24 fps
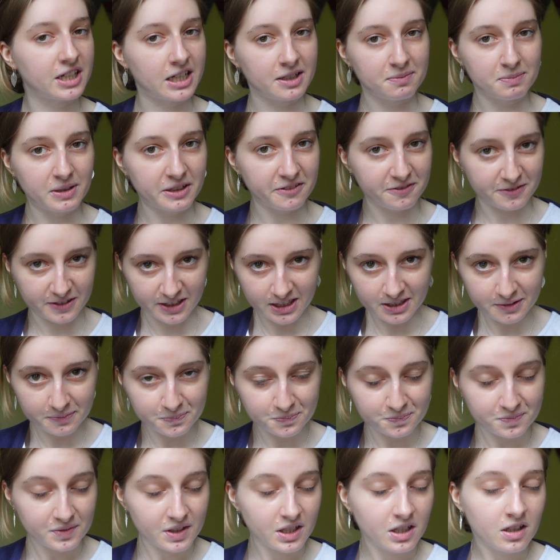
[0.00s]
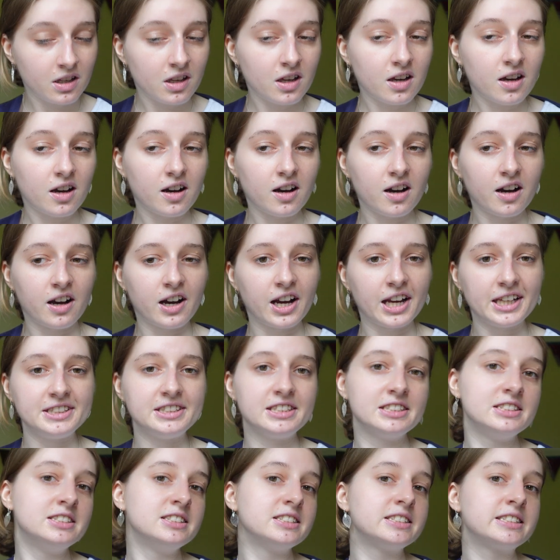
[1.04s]
I had my fit, I
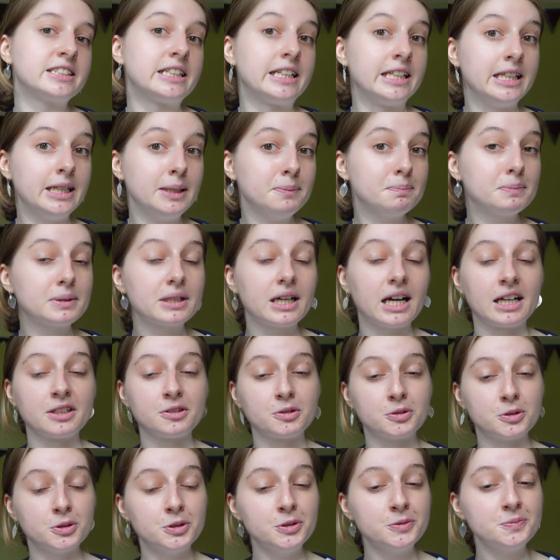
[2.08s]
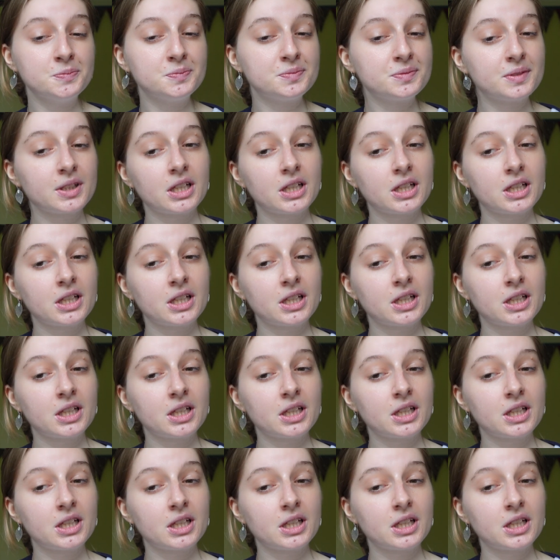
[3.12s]
didn't sleep at all,